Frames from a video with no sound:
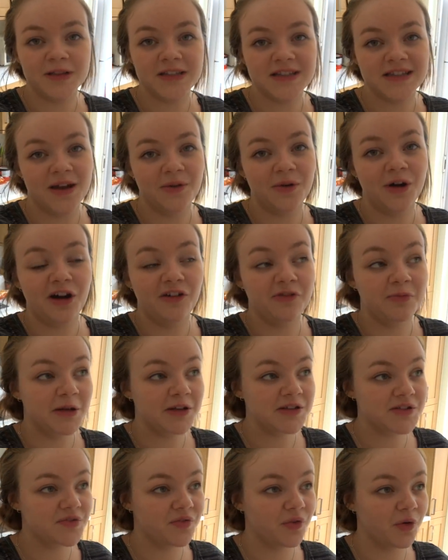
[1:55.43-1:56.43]
It's now
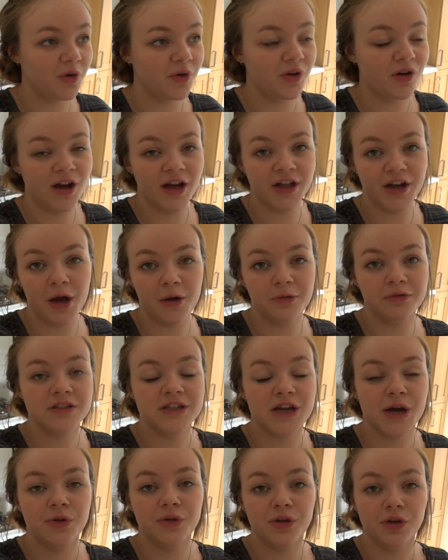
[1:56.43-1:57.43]
4:30, and I will
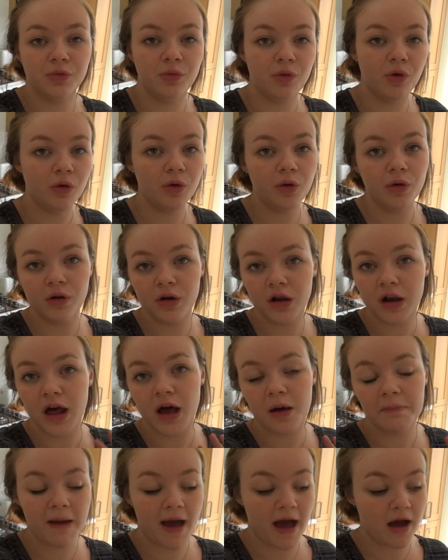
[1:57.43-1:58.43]
tell you all
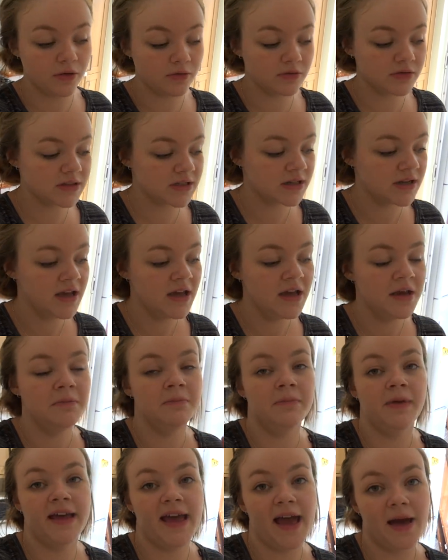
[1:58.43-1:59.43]
about
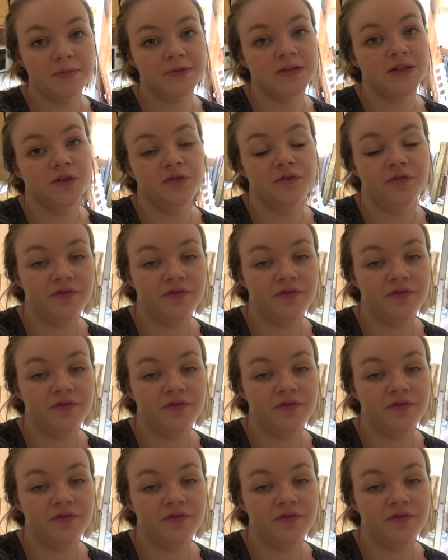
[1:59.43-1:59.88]
my absolute